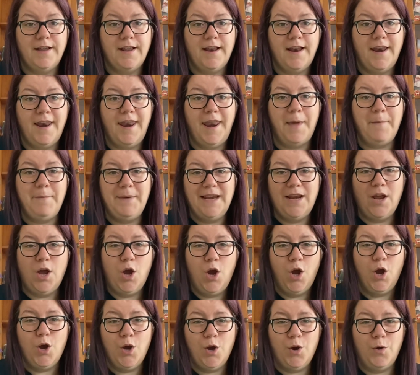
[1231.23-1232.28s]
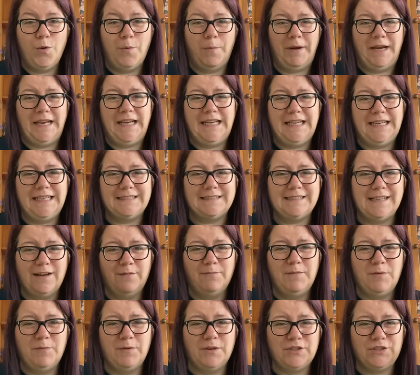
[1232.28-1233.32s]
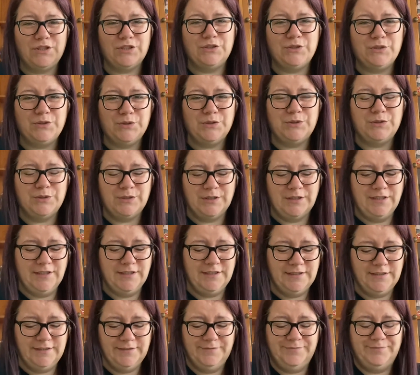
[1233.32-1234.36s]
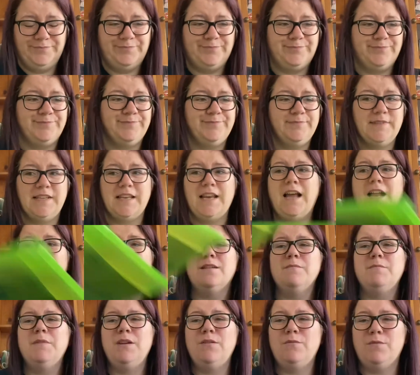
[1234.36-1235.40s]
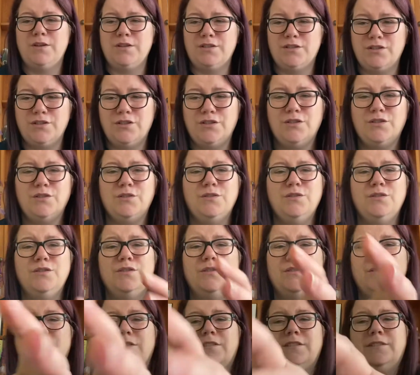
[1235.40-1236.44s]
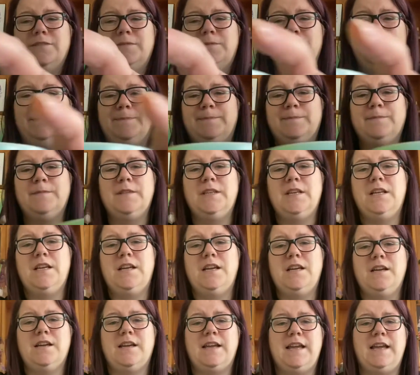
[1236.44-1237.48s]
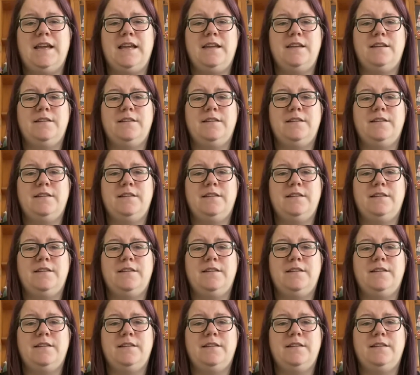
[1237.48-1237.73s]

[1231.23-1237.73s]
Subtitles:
Let me know, please tell me what to do. Tell me what to do. Okay.